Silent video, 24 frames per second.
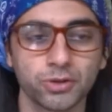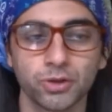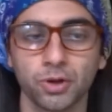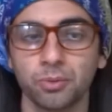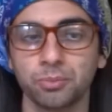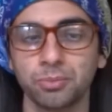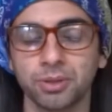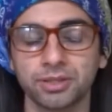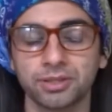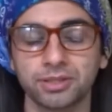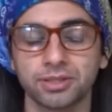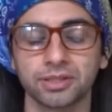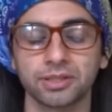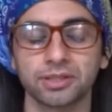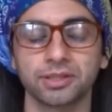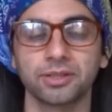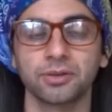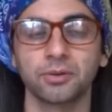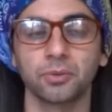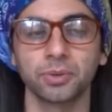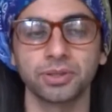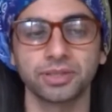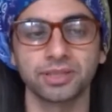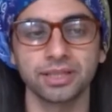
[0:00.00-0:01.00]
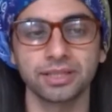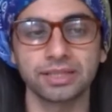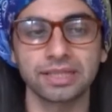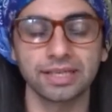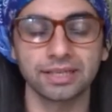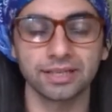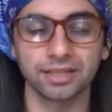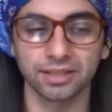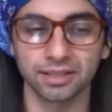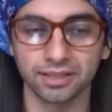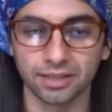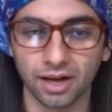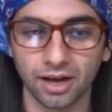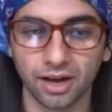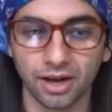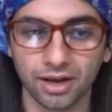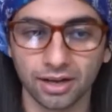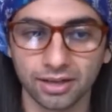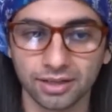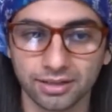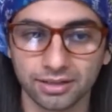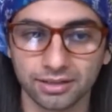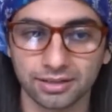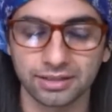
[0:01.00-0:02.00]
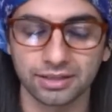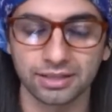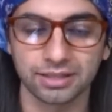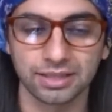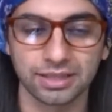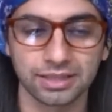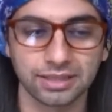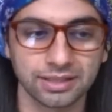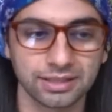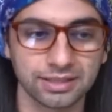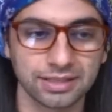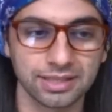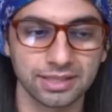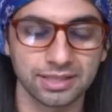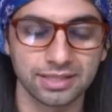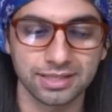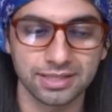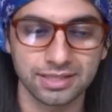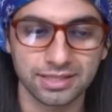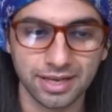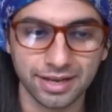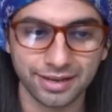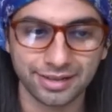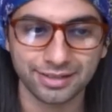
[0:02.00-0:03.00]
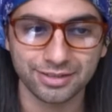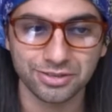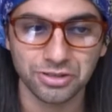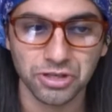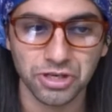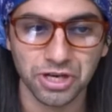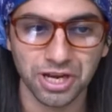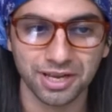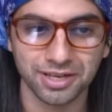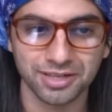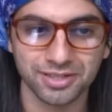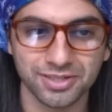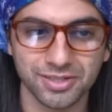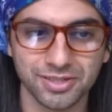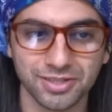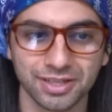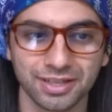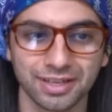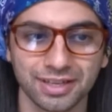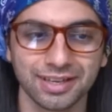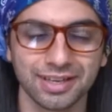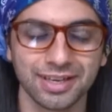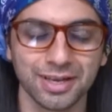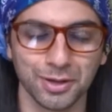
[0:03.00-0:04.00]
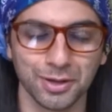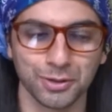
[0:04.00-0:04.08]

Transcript: So, but uh, we did get a log in the uh, second chest.